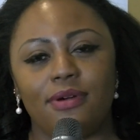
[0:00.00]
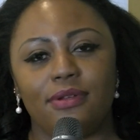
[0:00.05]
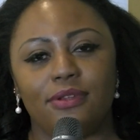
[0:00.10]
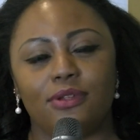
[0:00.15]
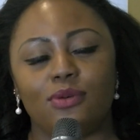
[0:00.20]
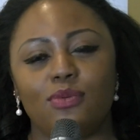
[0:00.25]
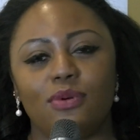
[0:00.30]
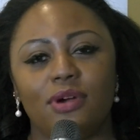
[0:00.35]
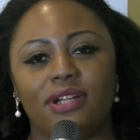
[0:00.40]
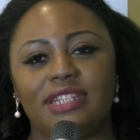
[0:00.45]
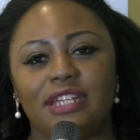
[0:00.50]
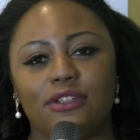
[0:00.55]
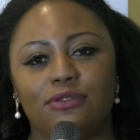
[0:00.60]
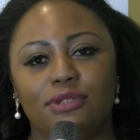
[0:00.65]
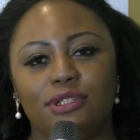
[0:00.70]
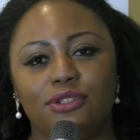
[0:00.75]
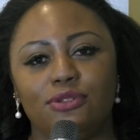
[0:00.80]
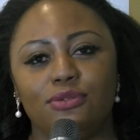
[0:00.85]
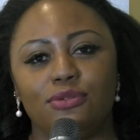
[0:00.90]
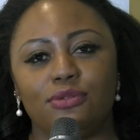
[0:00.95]
the work that
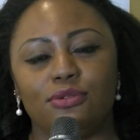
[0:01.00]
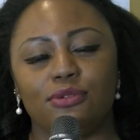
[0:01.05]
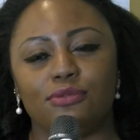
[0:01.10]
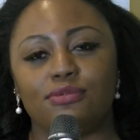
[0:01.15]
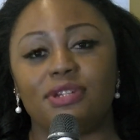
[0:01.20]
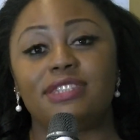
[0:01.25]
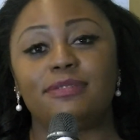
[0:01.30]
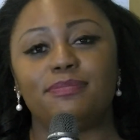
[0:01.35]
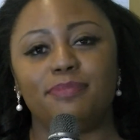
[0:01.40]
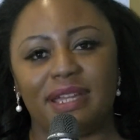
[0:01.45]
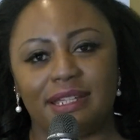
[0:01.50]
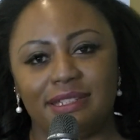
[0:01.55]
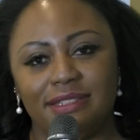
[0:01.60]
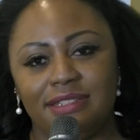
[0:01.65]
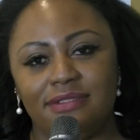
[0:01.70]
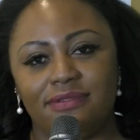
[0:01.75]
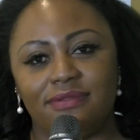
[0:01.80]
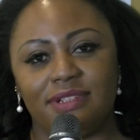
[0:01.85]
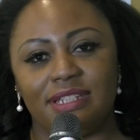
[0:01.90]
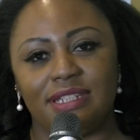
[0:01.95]
we do
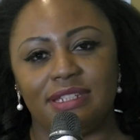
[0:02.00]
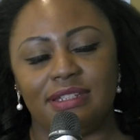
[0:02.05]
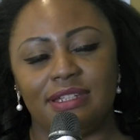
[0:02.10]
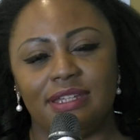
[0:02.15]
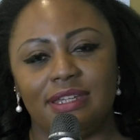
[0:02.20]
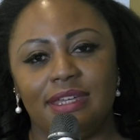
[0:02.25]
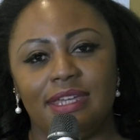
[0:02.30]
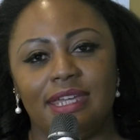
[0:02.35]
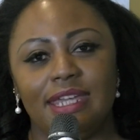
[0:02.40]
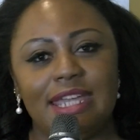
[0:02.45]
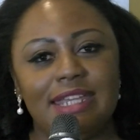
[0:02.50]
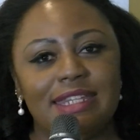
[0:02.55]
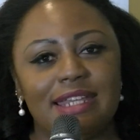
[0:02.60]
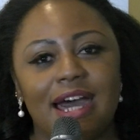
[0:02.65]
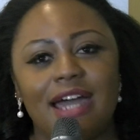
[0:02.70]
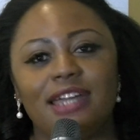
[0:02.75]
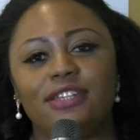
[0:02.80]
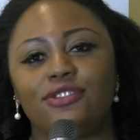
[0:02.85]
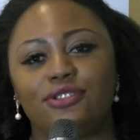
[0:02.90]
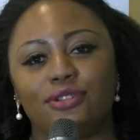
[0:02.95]
respectively in
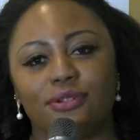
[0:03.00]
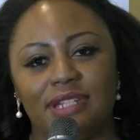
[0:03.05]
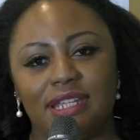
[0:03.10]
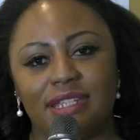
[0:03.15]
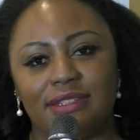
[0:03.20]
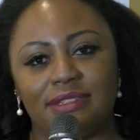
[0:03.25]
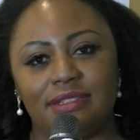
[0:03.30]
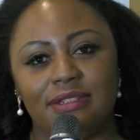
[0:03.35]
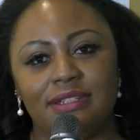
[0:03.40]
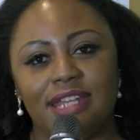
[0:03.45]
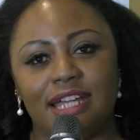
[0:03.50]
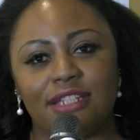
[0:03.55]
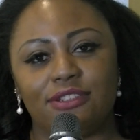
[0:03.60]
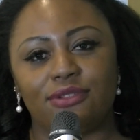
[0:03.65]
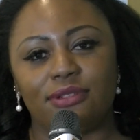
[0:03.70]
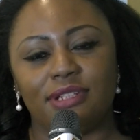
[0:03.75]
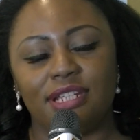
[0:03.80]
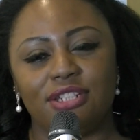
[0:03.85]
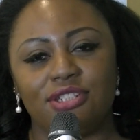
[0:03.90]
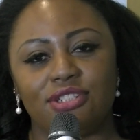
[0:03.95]

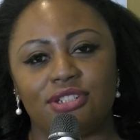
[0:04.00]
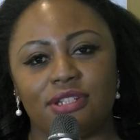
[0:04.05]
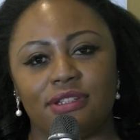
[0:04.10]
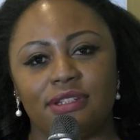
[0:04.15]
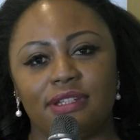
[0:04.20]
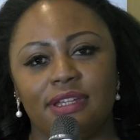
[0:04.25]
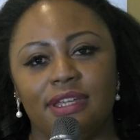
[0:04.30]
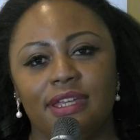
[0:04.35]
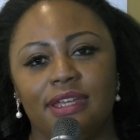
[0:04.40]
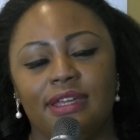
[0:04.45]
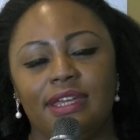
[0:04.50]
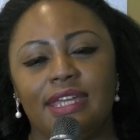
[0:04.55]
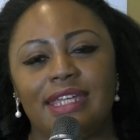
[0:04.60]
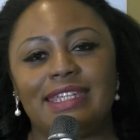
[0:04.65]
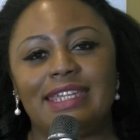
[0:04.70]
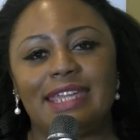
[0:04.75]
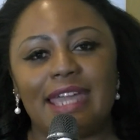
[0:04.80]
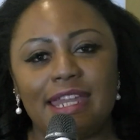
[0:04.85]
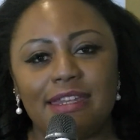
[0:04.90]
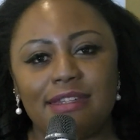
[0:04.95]
isolation
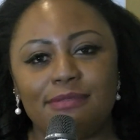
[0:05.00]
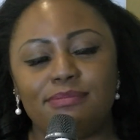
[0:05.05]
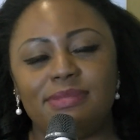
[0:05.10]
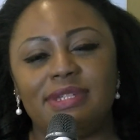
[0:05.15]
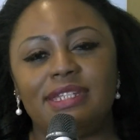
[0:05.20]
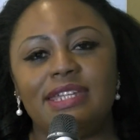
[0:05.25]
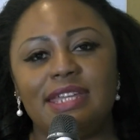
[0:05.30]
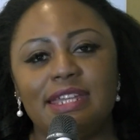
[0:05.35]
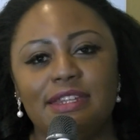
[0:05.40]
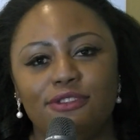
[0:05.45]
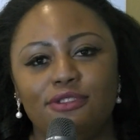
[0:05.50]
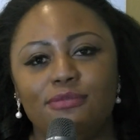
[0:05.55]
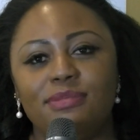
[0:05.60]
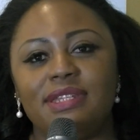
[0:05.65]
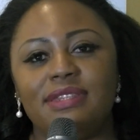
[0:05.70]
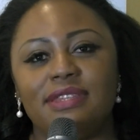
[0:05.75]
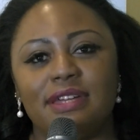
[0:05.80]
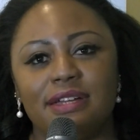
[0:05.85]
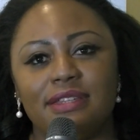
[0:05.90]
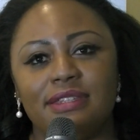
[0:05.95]
can begin to
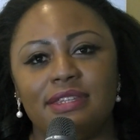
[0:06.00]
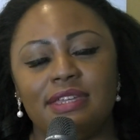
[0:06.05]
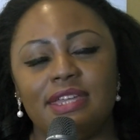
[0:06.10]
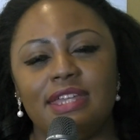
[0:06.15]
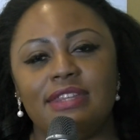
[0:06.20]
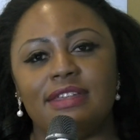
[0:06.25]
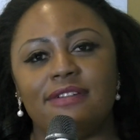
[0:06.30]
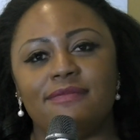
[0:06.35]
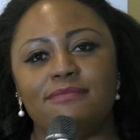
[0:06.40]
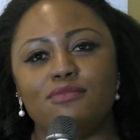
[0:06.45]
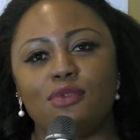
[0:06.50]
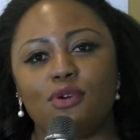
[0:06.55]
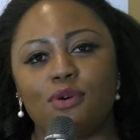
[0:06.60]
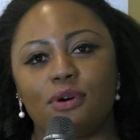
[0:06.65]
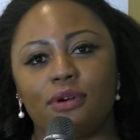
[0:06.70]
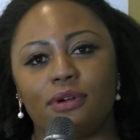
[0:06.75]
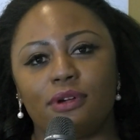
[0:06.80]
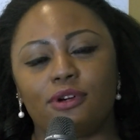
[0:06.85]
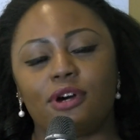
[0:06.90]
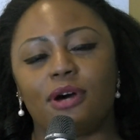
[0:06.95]
be done in a
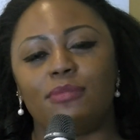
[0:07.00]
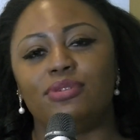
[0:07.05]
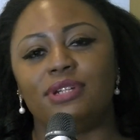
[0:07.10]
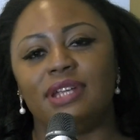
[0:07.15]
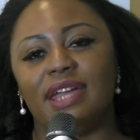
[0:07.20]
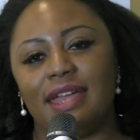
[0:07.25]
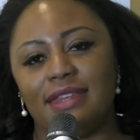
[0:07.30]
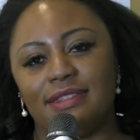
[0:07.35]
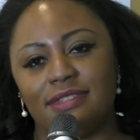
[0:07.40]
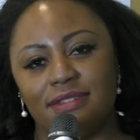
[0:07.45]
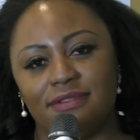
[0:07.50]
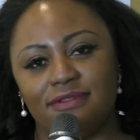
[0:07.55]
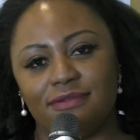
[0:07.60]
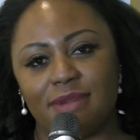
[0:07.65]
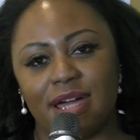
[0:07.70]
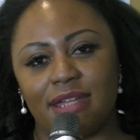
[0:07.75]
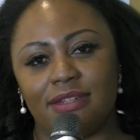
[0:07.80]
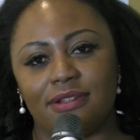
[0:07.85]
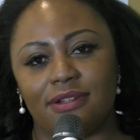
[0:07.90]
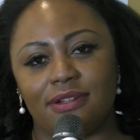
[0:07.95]
more comprehensive
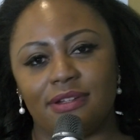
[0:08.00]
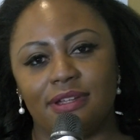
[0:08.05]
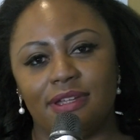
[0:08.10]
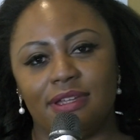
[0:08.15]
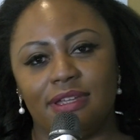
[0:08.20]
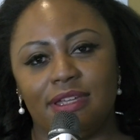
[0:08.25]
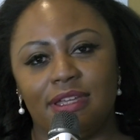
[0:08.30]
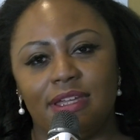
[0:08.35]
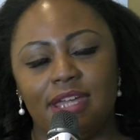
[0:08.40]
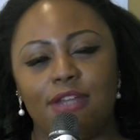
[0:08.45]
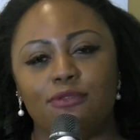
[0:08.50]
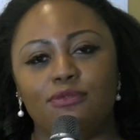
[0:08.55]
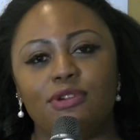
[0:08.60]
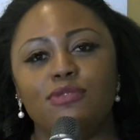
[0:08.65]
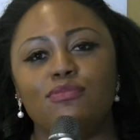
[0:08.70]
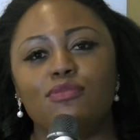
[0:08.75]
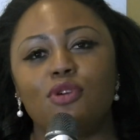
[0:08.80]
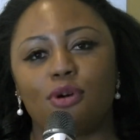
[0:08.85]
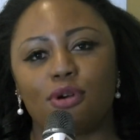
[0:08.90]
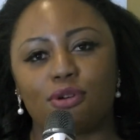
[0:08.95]
manner and
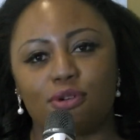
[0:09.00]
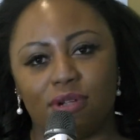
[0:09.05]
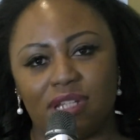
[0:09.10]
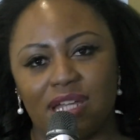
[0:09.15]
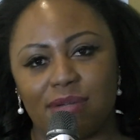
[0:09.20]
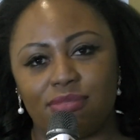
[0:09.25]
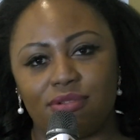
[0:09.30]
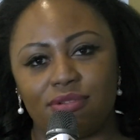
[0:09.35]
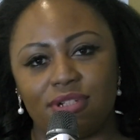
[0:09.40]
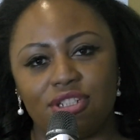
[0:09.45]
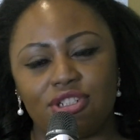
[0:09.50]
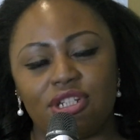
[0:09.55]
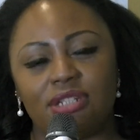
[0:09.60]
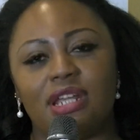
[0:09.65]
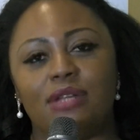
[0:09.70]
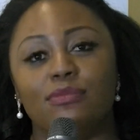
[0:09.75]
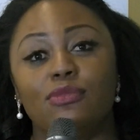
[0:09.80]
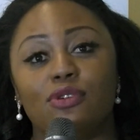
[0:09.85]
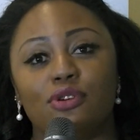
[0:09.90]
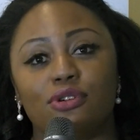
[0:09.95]
with more
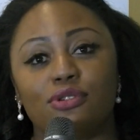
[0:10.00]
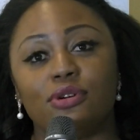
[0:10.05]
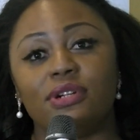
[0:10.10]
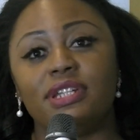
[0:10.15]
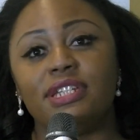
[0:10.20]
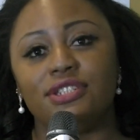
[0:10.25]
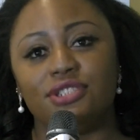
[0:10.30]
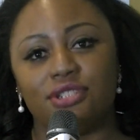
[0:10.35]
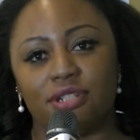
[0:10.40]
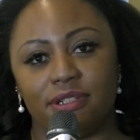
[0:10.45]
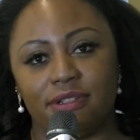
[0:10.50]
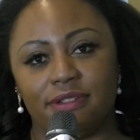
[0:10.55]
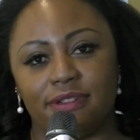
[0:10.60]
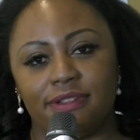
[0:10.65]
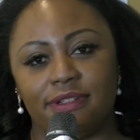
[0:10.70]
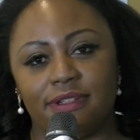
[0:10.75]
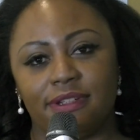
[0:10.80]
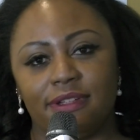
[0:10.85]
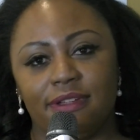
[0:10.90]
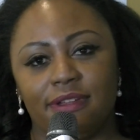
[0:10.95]
collaboration and more cohesion.
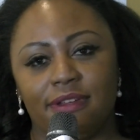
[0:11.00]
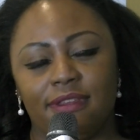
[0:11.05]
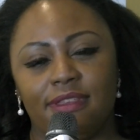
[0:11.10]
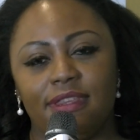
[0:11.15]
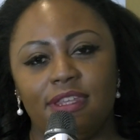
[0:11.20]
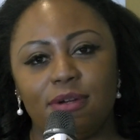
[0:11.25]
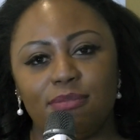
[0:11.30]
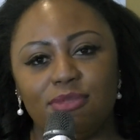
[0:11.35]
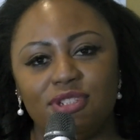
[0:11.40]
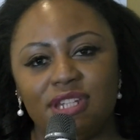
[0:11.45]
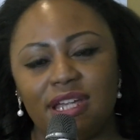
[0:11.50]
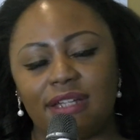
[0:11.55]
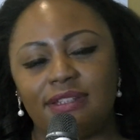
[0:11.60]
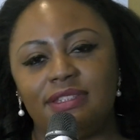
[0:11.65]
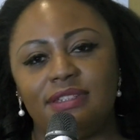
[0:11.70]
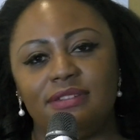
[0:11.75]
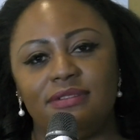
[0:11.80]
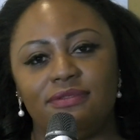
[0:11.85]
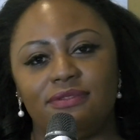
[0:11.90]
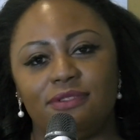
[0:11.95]
The
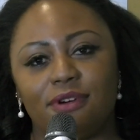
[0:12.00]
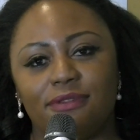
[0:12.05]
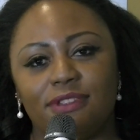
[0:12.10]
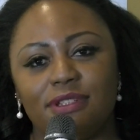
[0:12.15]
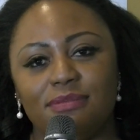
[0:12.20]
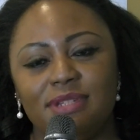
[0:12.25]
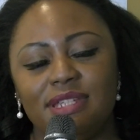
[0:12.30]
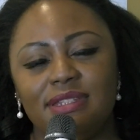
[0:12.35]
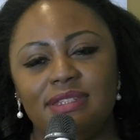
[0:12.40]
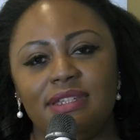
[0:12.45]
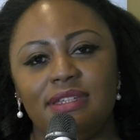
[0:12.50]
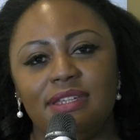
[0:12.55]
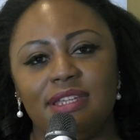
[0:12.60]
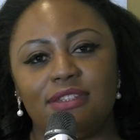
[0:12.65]
objective of the meeting